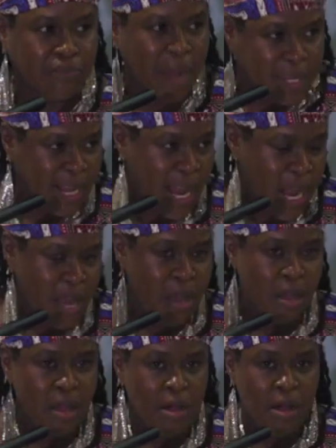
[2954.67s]
of money
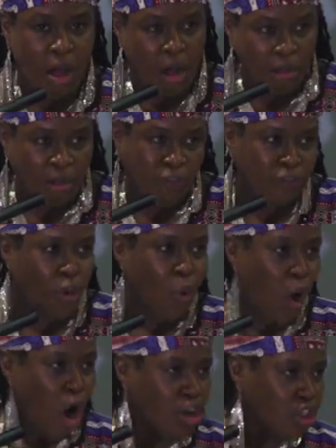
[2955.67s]
on a few
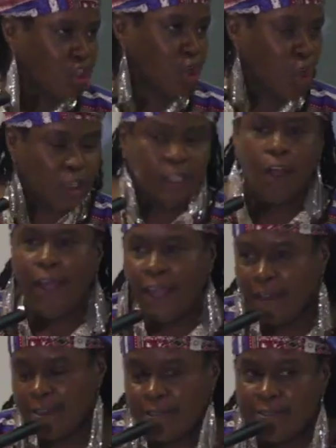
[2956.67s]
hotshot
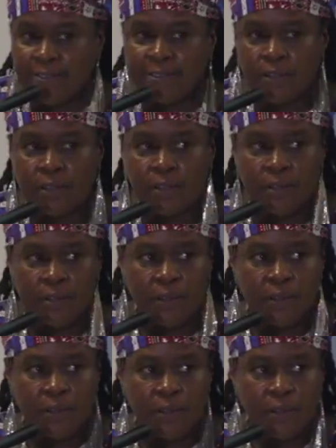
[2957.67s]
lawyers.
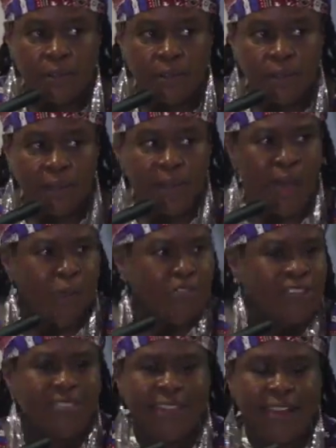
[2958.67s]
How
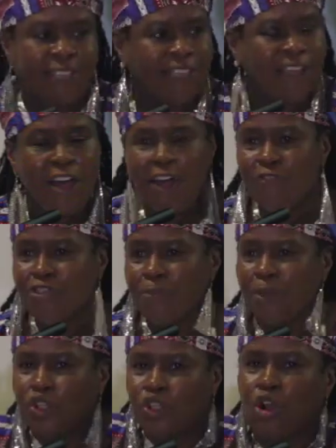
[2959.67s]
does that serve the
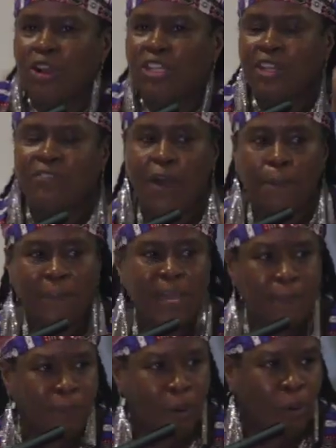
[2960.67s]
majority of our
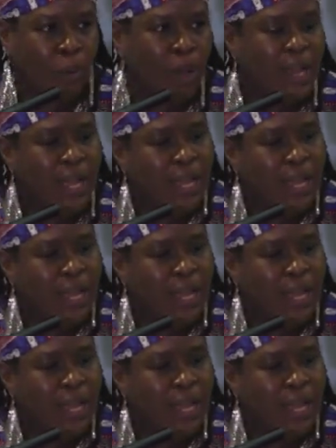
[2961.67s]
people